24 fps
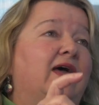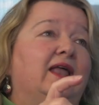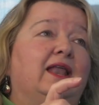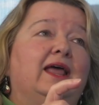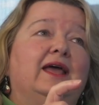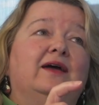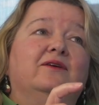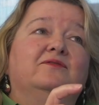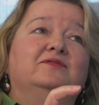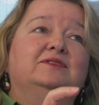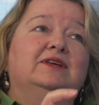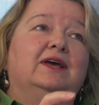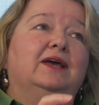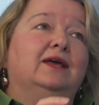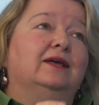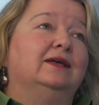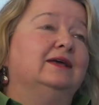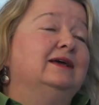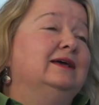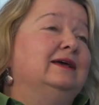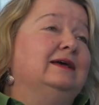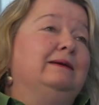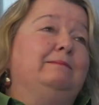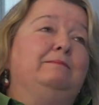that half day.
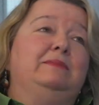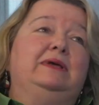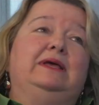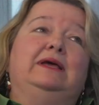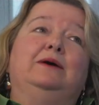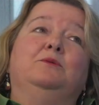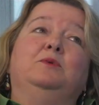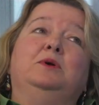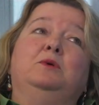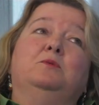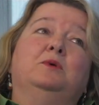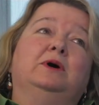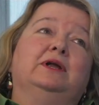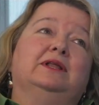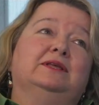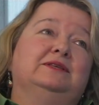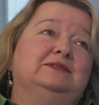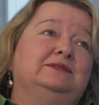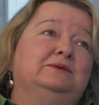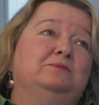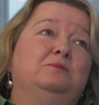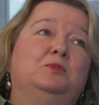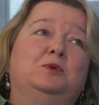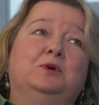Man, we wanted
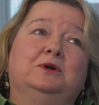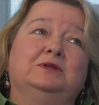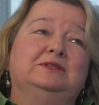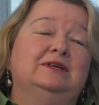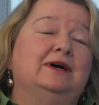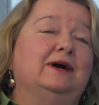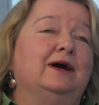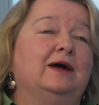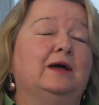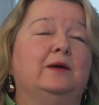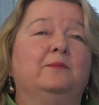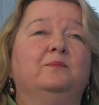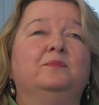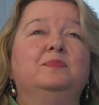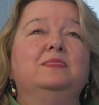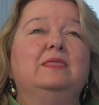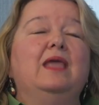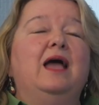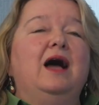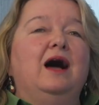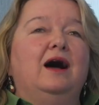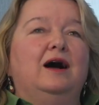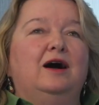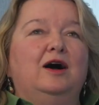some more time.
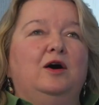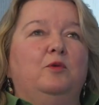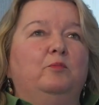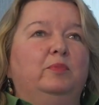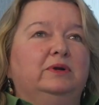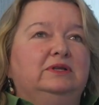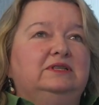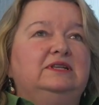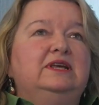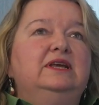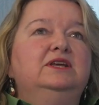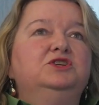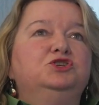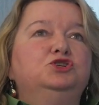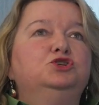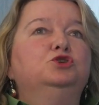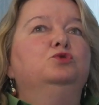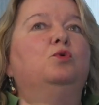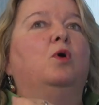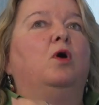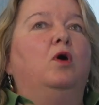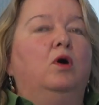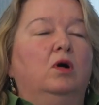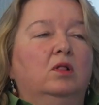But teach
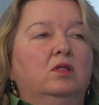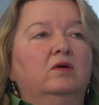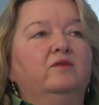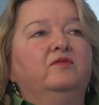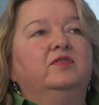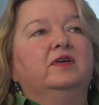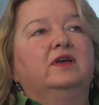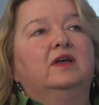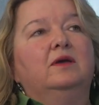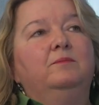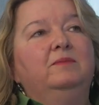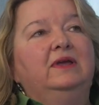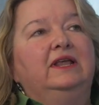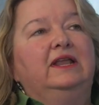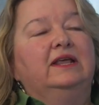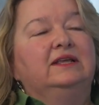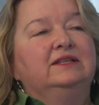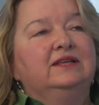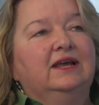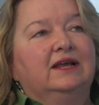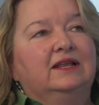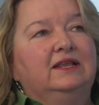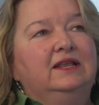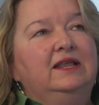you all of the
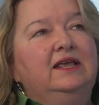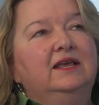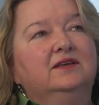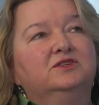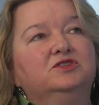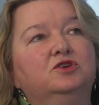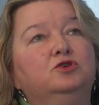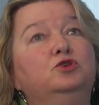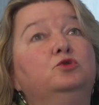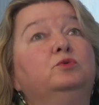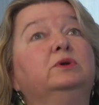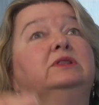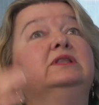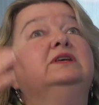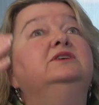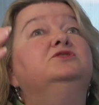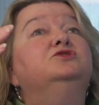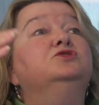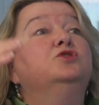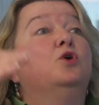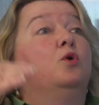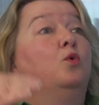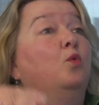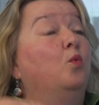comedic techniques so you at
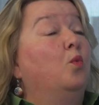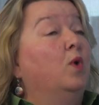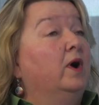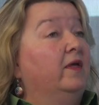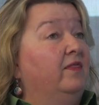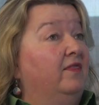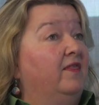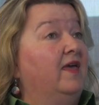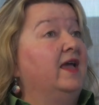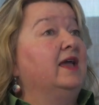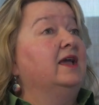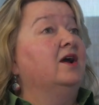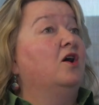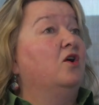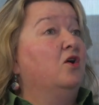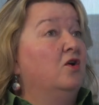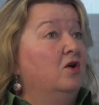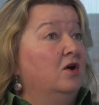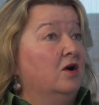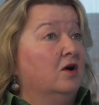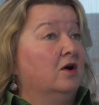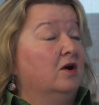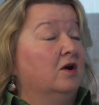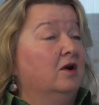least know what they
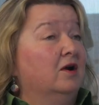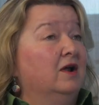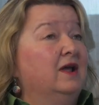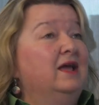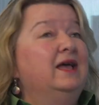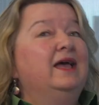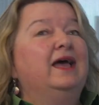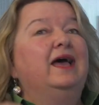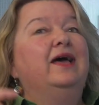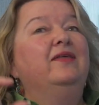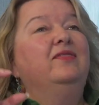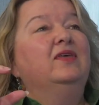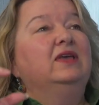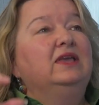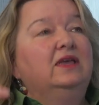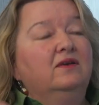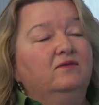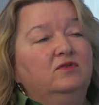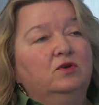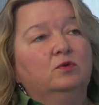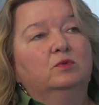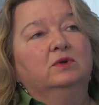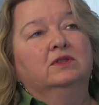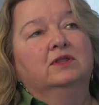are, and then
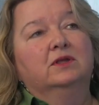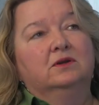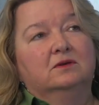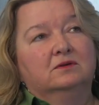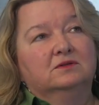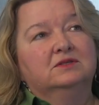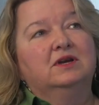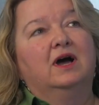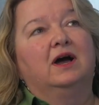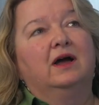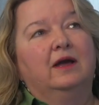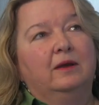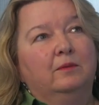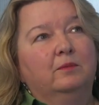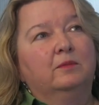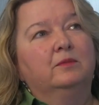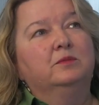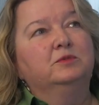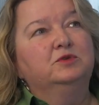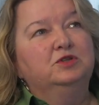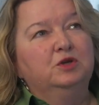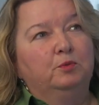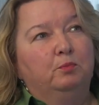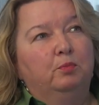give you a little time
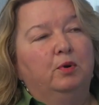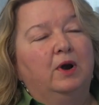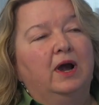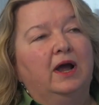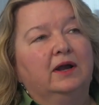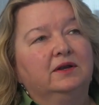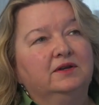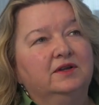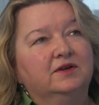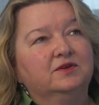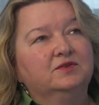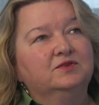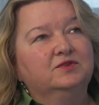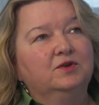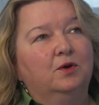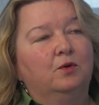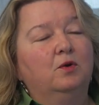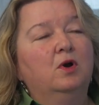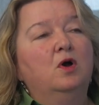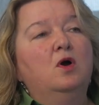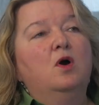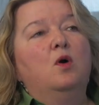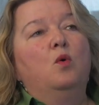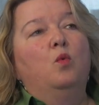to practice.
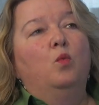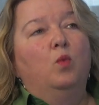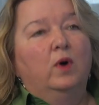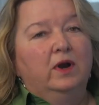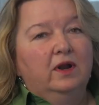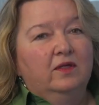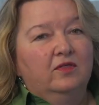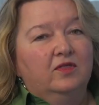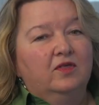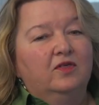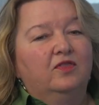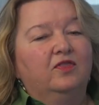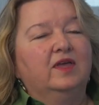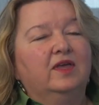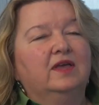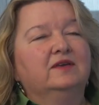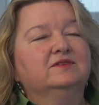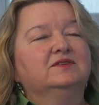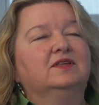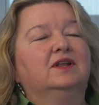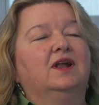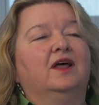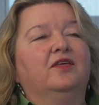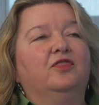So one of the
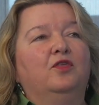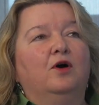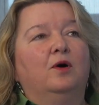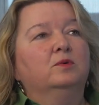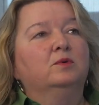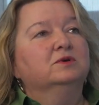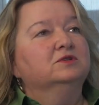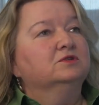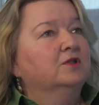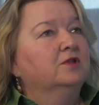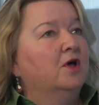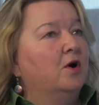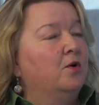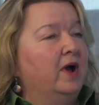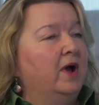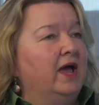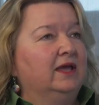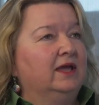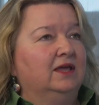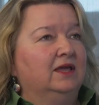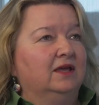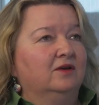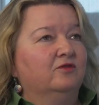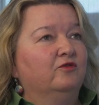things that I thought was
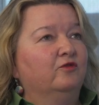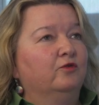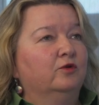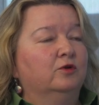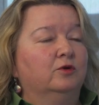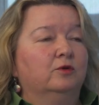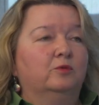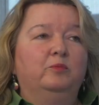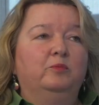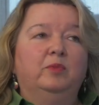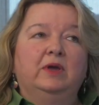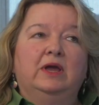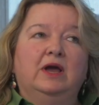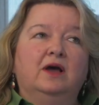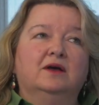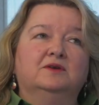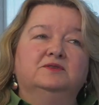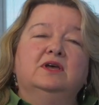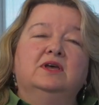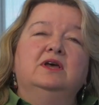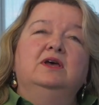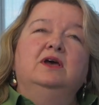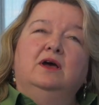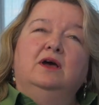low-hanging fruit,
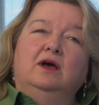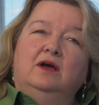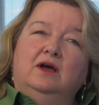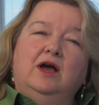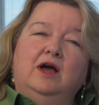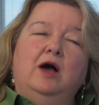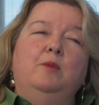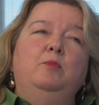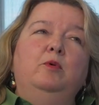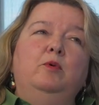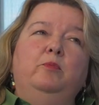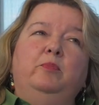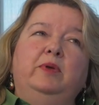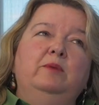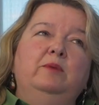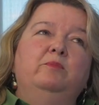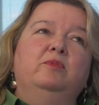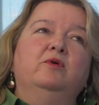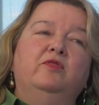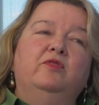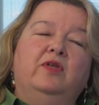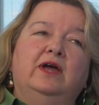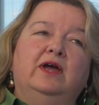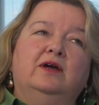because a couple
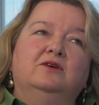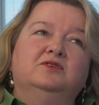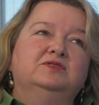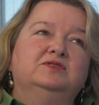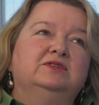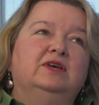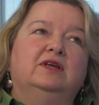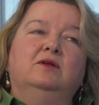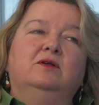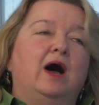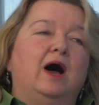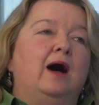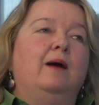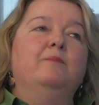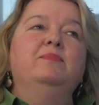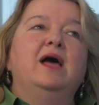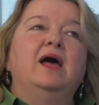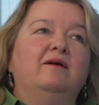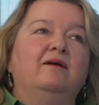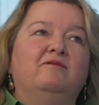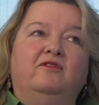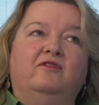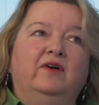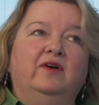people there said, I'm
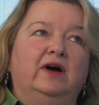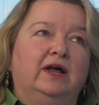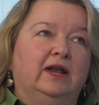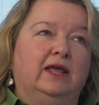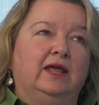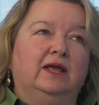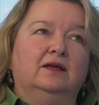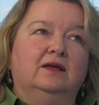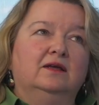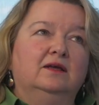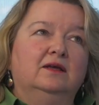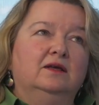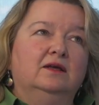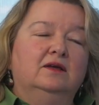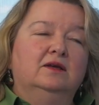not funny.